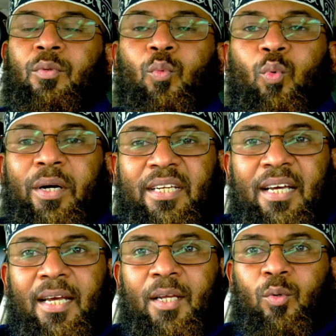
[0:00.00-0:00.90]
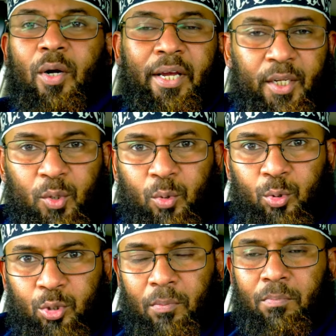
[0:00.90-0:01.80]
What can I do? I need to
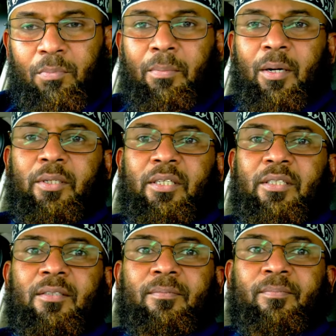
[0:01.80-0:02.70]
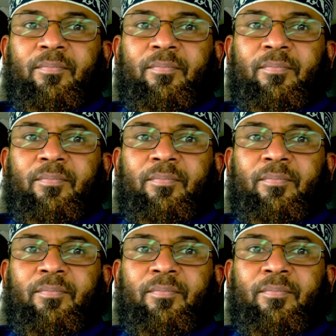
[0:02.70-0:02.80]
do something about this.